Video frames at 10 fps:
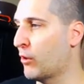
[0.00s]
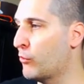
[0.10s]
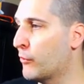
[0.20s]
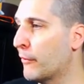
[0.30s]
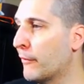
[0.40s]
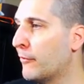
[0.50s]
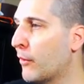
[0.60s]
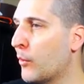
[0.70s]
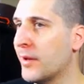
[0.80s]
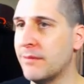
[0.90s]
you could
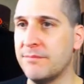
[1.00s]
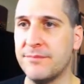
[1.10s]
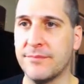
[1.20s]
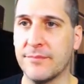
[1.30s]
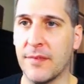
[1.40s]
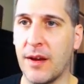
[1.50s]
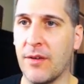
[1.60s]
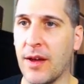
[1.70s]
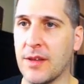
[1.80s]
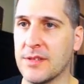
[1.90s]
do it. All
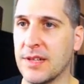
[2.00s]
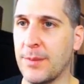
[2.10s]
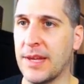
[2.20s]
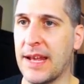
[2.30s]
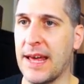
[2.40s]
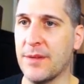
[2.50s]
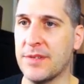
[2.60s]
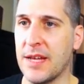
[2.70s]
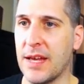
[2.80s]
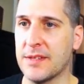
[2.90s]
right, so let me get out of
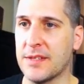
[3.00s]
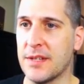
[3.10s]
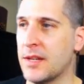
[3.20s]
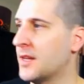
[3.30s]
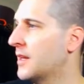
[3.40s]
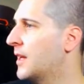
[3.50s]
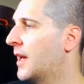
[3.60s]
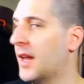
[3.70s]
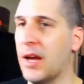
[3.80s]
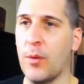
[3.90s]
test,
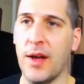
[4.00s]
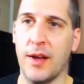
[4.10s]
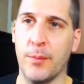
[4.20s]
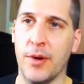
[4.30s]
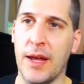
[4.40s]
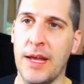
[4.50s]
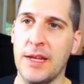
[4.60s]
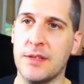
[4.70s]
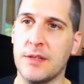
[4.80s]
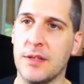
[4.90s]
and I want number
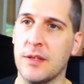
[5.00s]
8.